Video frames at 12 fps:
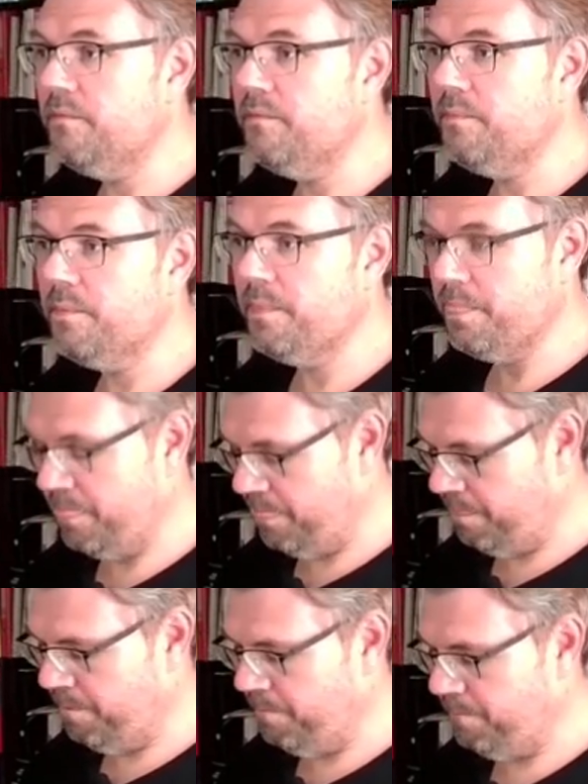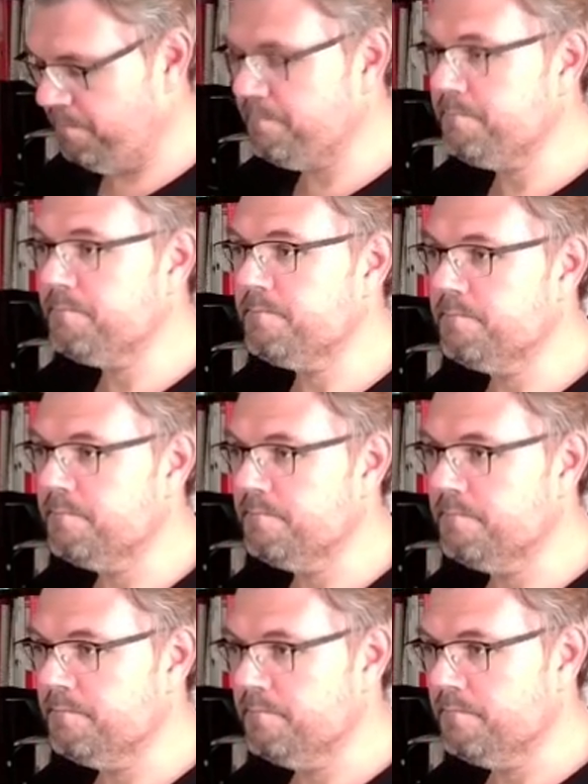
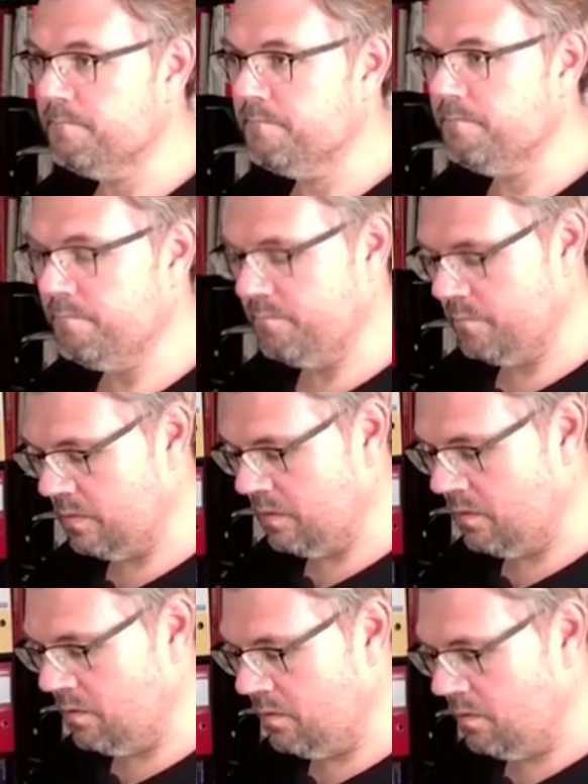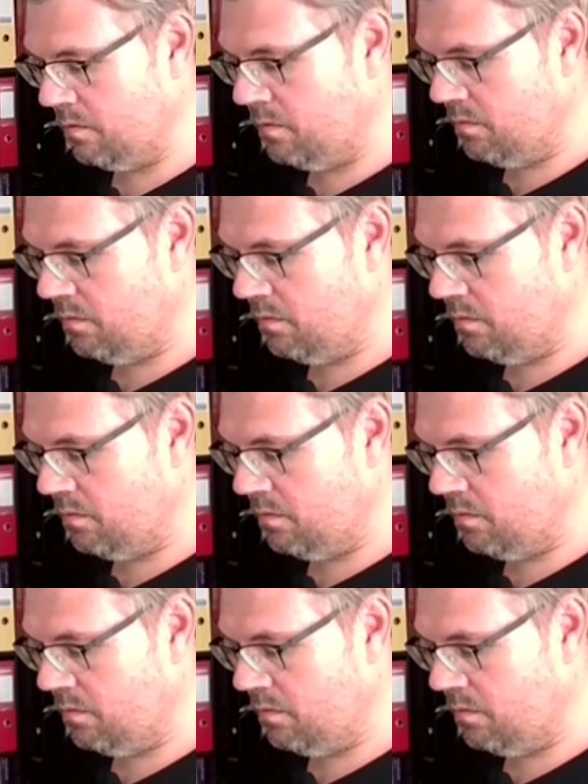Nobody speaks.